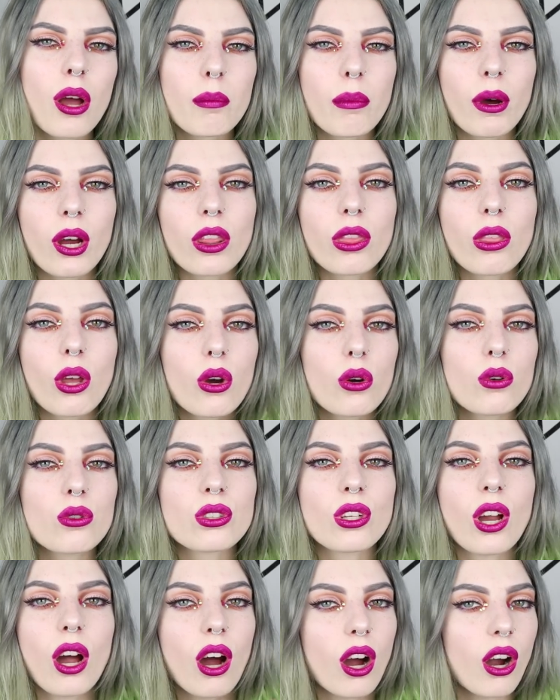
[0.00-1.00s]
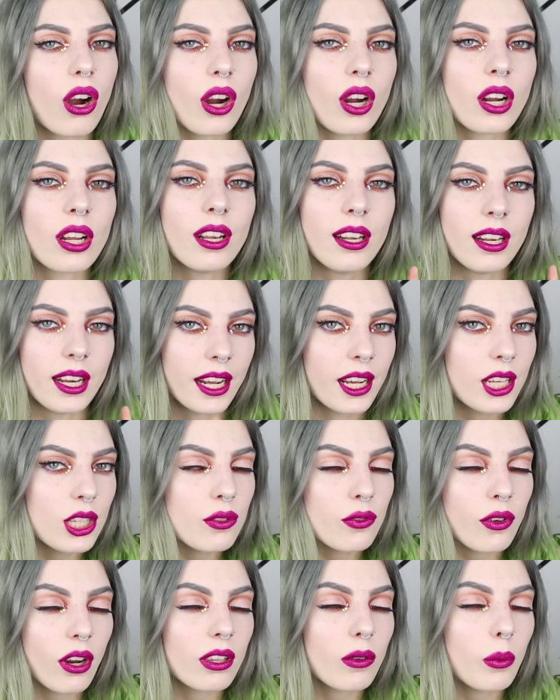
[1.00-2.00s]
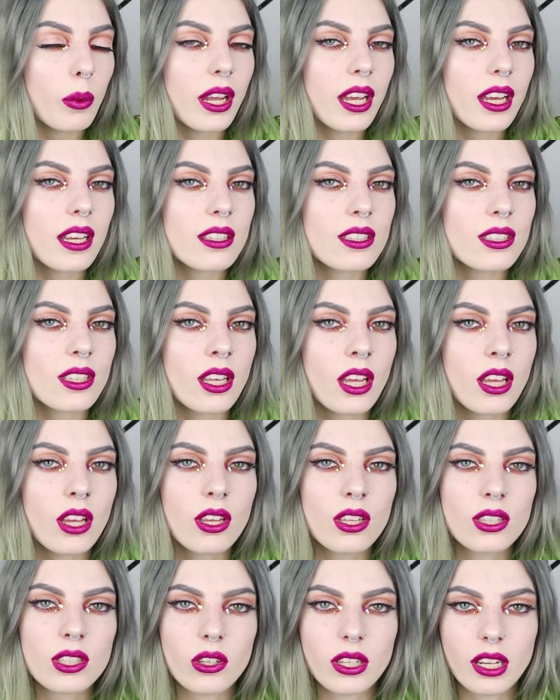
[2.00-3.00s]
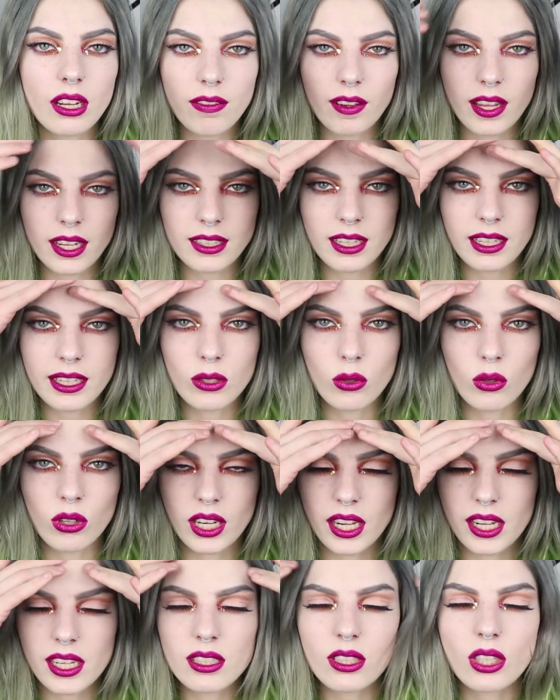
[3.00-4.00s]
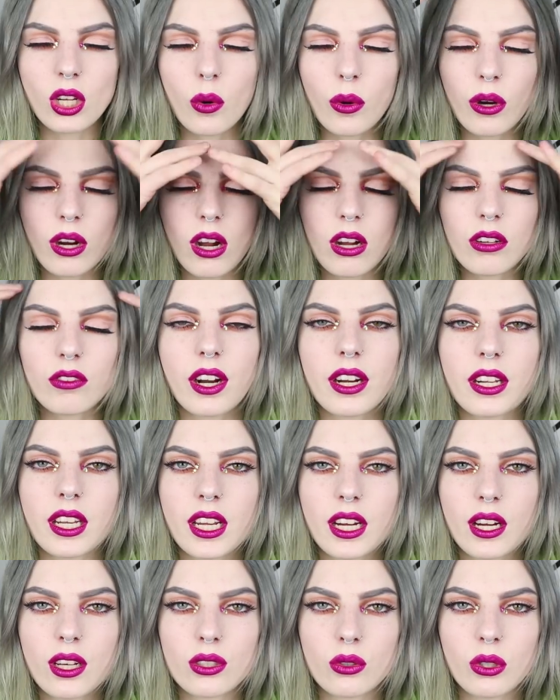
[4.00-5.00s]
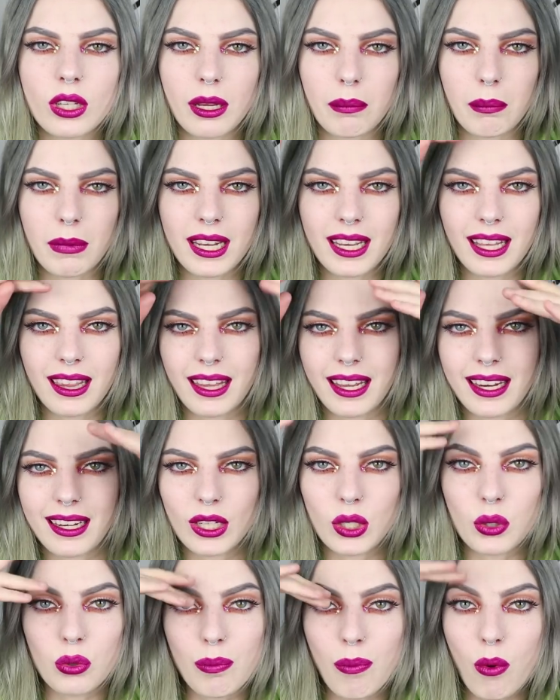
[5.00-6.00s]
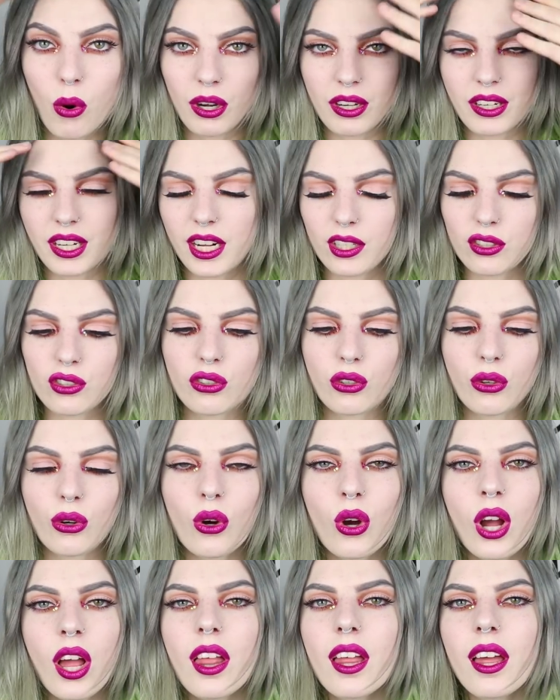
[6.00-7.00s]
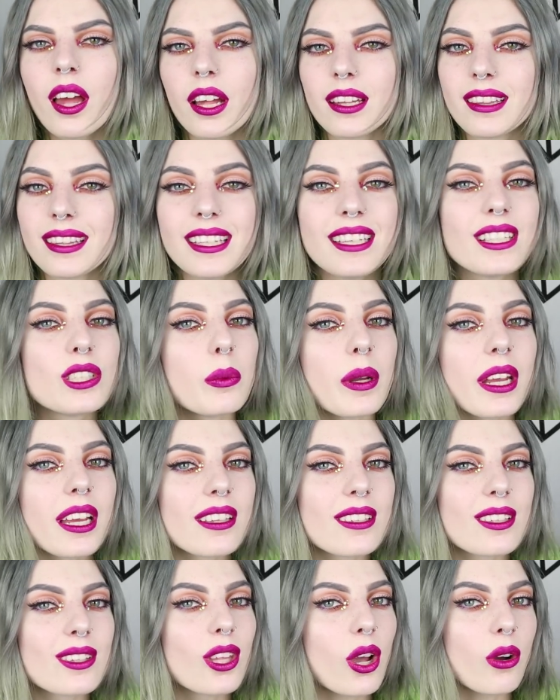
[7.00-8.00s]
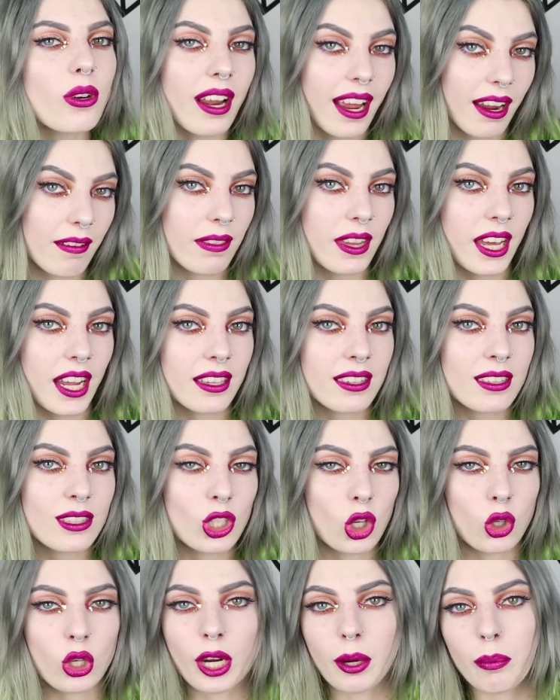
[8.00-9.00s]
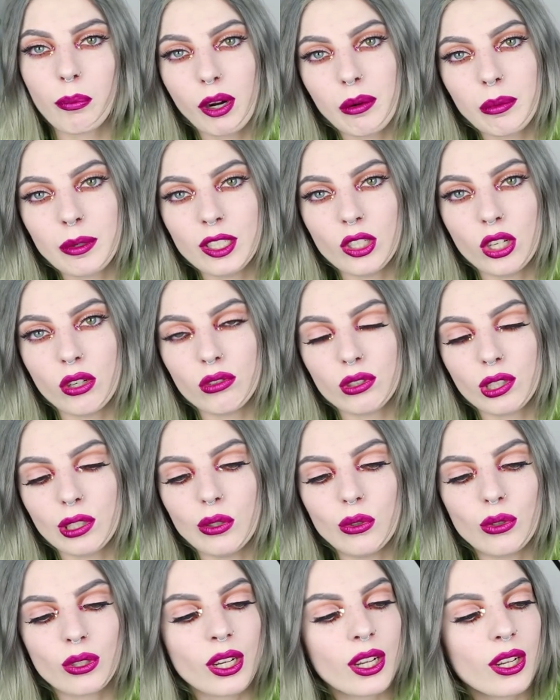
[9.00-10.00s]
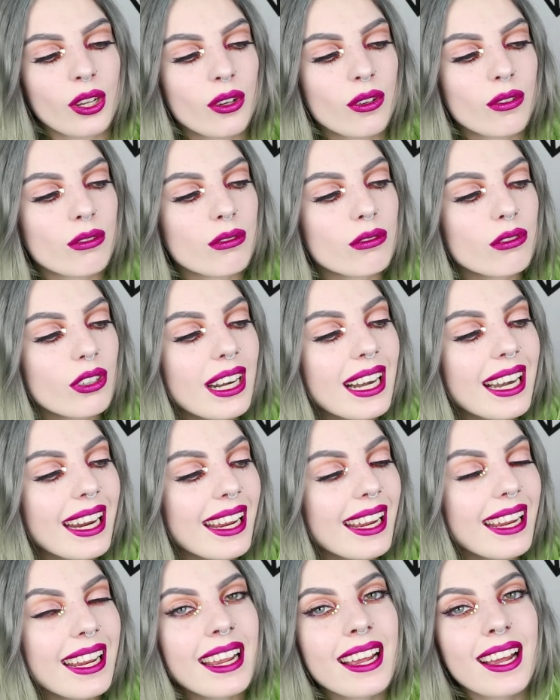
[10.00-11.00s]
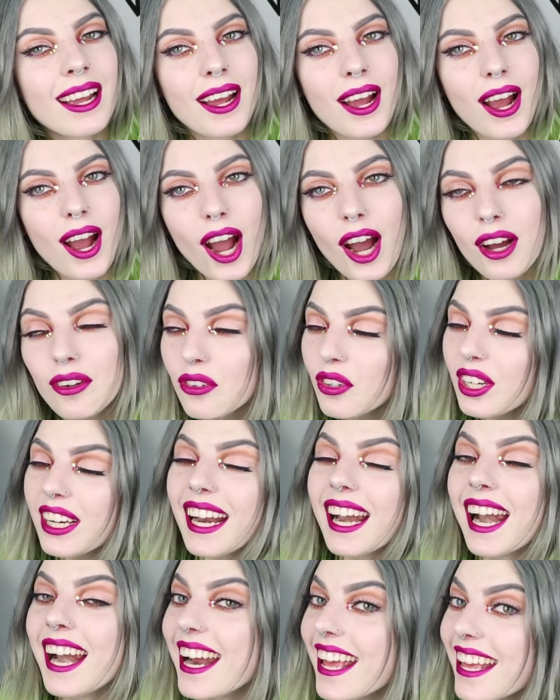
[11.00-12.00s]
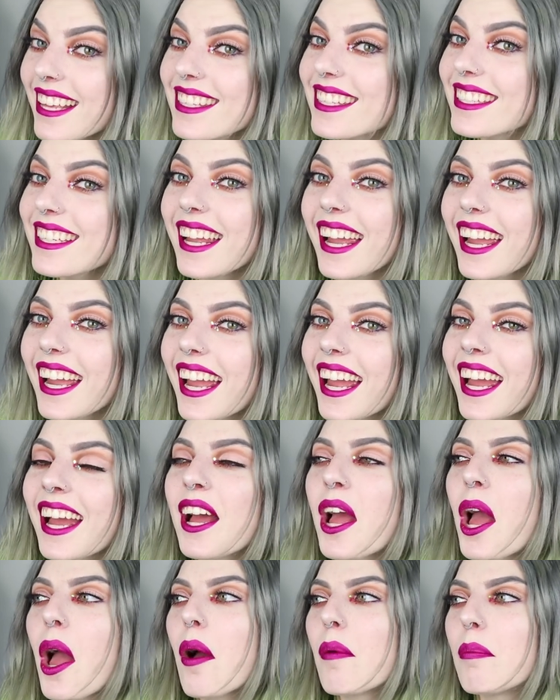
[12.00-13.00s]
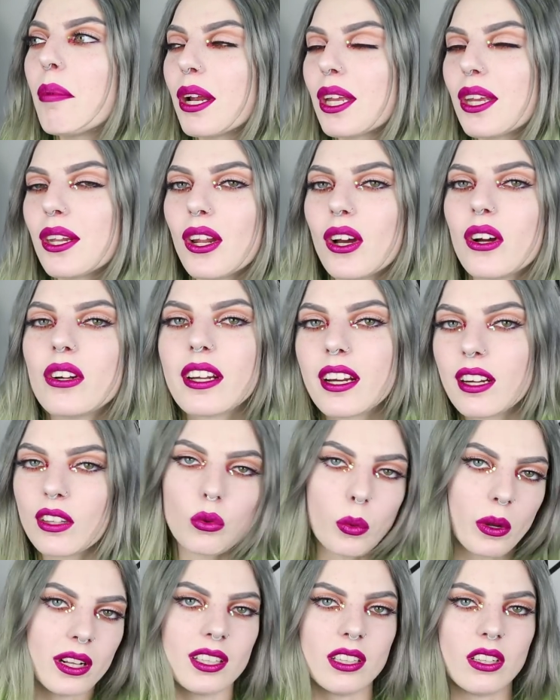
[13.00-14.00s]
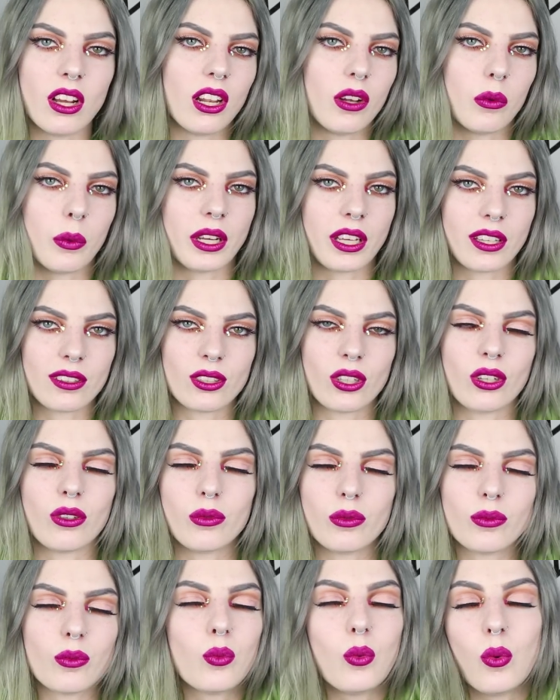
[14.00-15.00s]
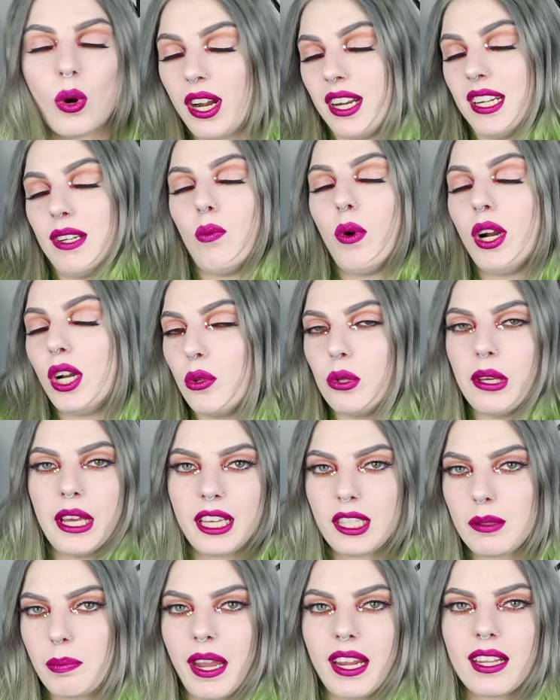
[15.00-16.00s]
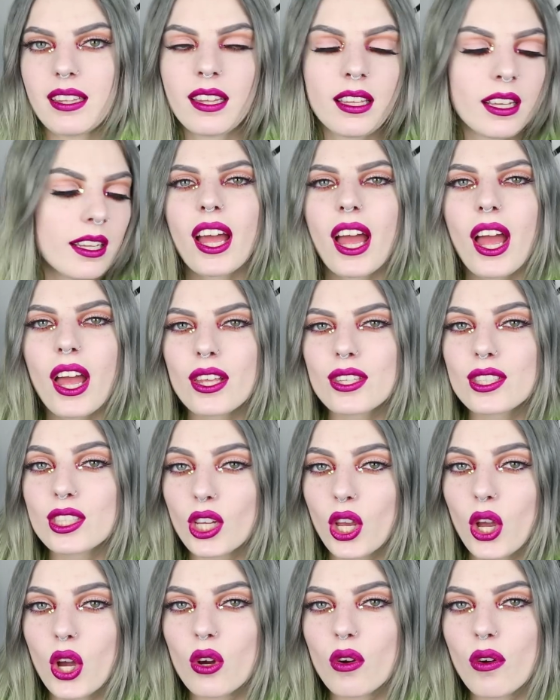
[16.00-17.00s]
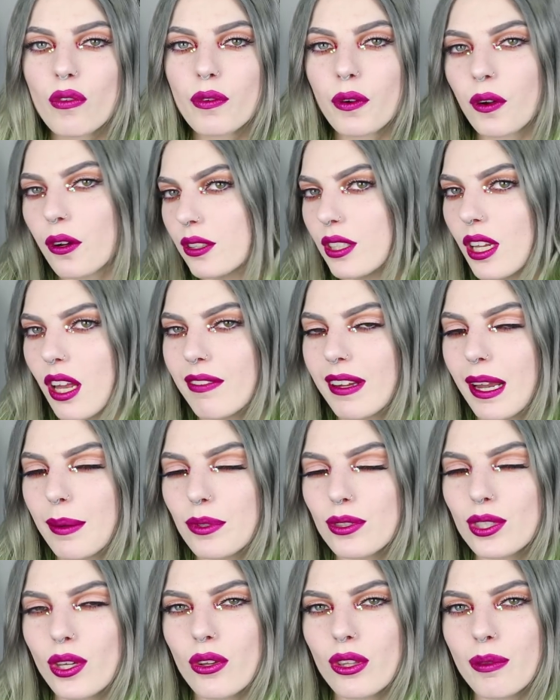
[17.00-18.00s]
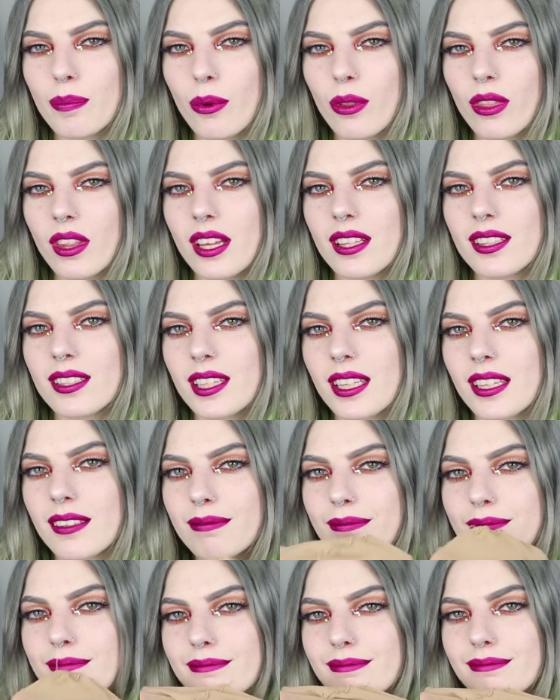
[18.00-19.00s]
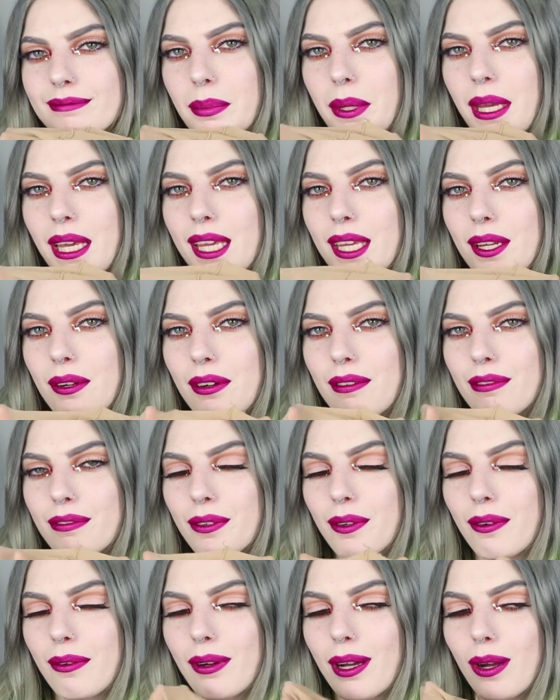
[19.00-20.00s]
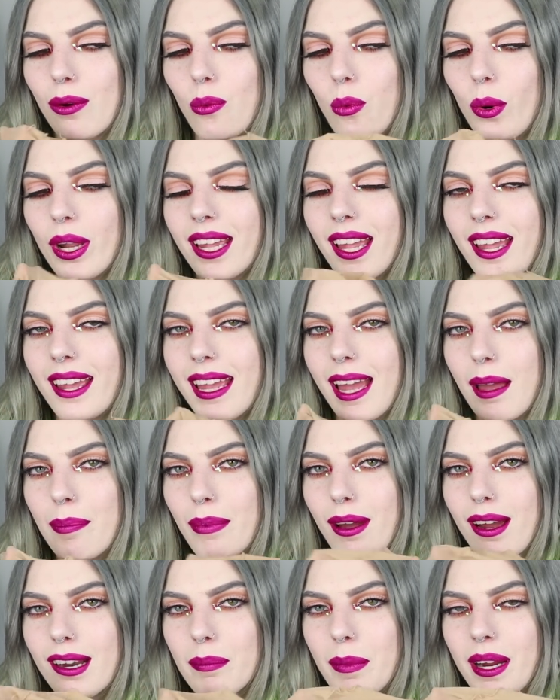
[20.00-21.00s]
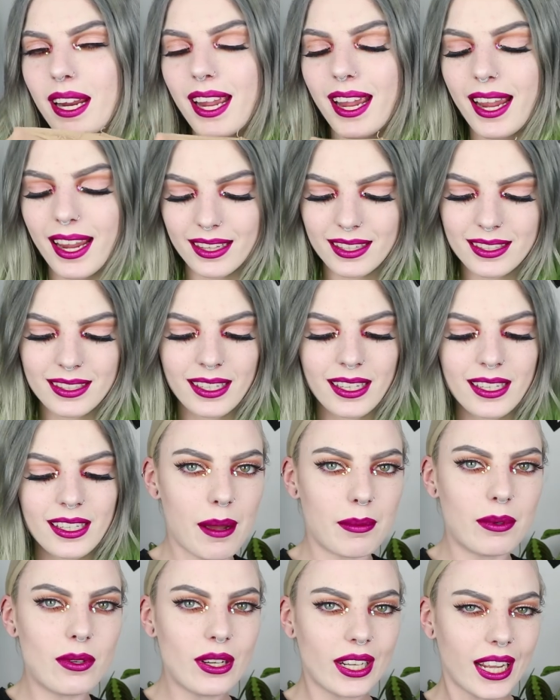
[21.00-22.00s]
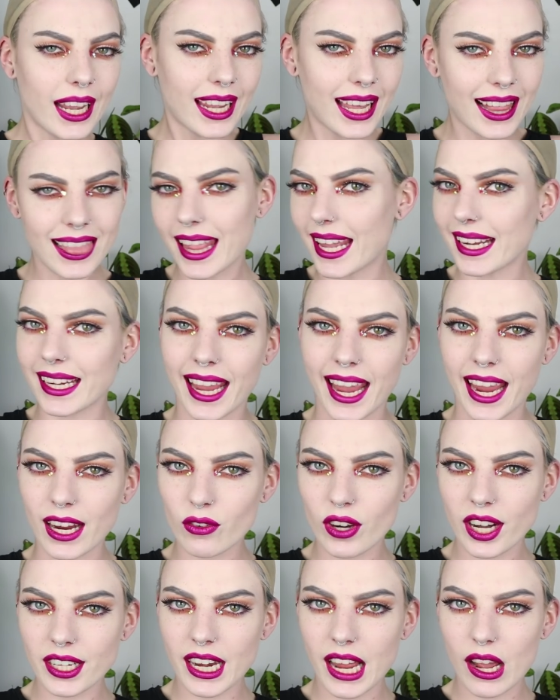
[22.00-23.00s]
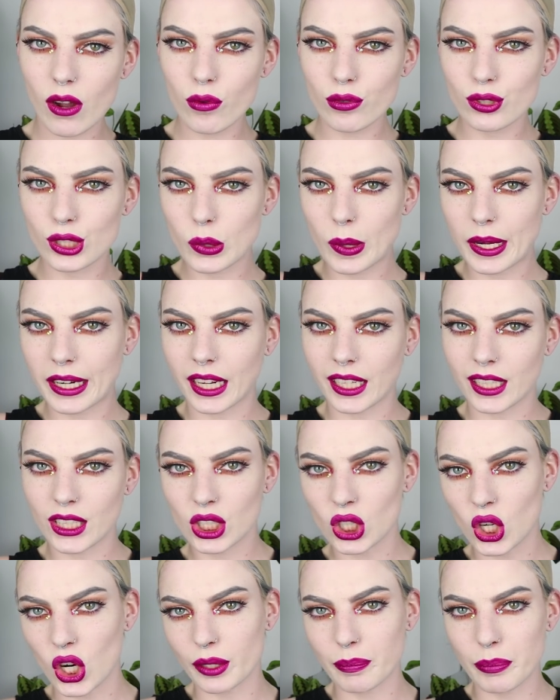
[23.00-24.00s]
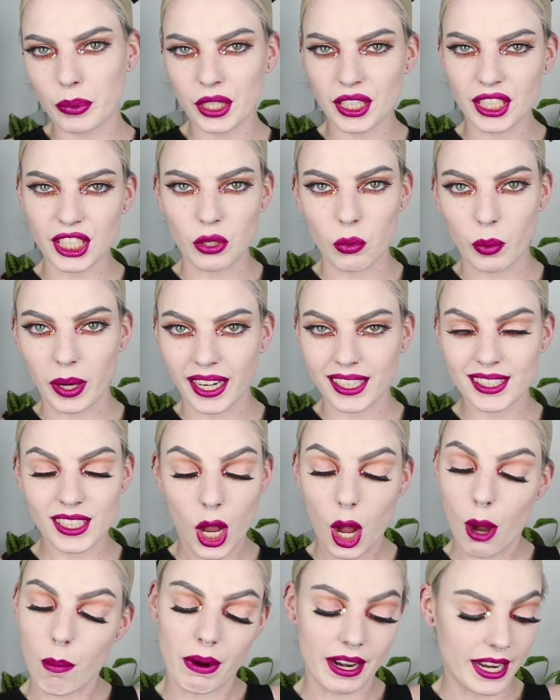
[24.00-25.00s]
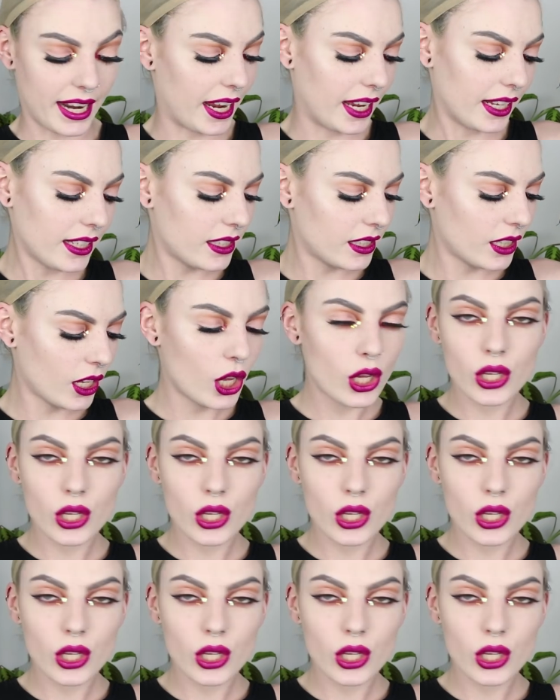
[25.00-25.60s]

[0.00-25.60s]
But those are lace front wigs. So they have like little lace going on right here so you can make it like look more natural. These wigs don't have that, so they're probably going to look really unrealistic. But you know, they're $20 wigs, so what do you expect? So first off, I'm just going to put this beautiful wig cap on my head. I'm looking like an egg right now, so I can start putting the wigs on my head.